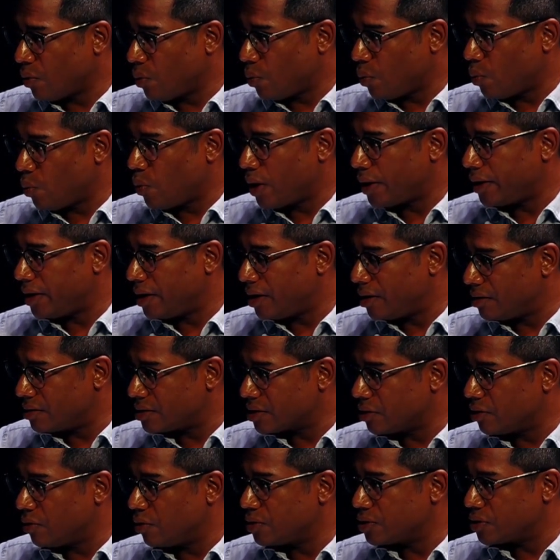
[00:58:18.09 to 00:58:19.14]
What
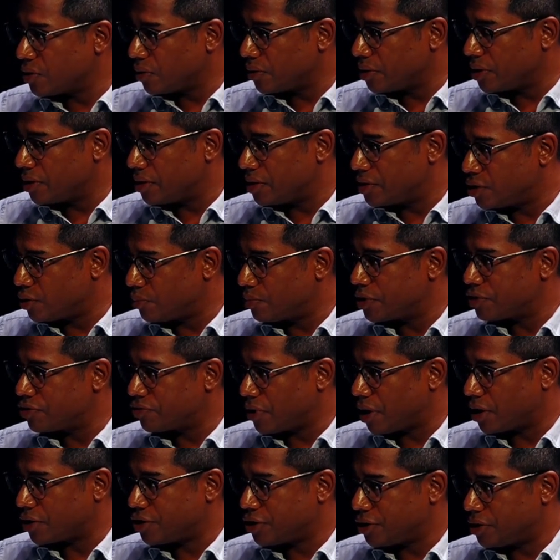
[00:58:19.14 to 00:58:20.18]
else goes on in the
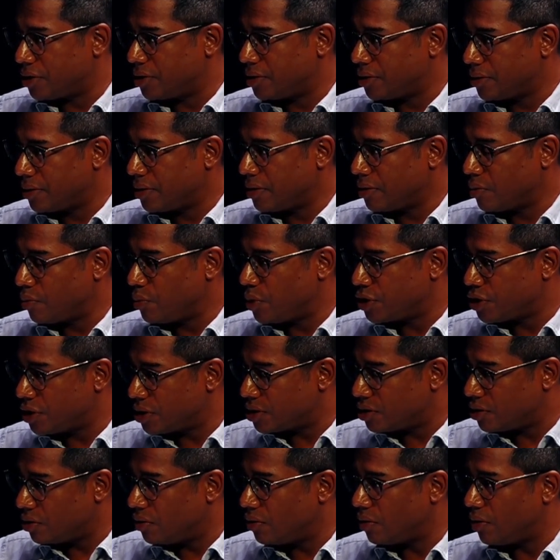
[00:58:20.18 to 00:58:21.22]
superstructure which
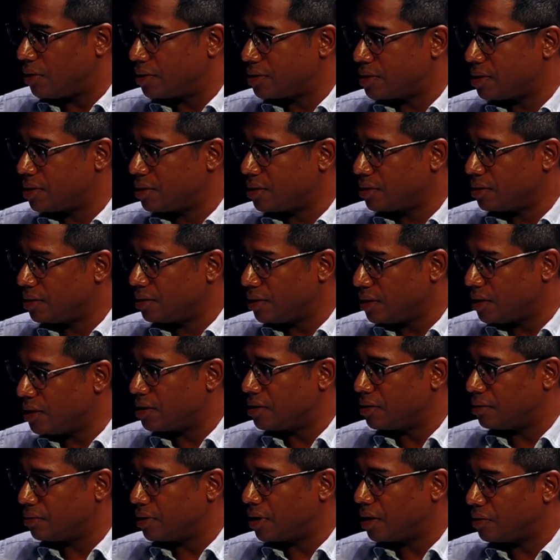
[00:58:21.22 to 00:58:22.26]
is not
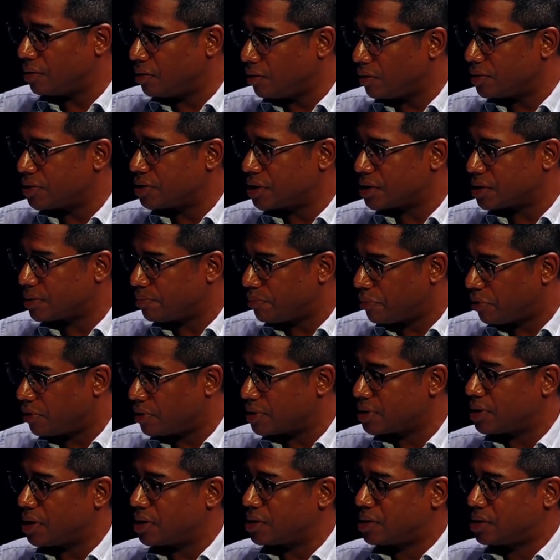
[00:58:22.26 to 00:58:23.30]
legal and not just
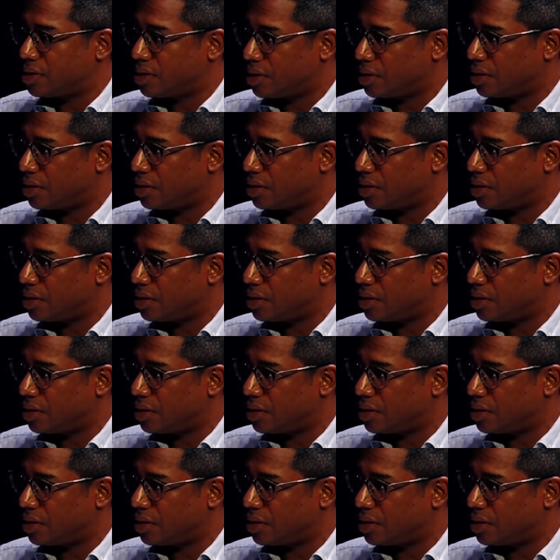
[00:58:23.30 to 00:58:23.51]
process?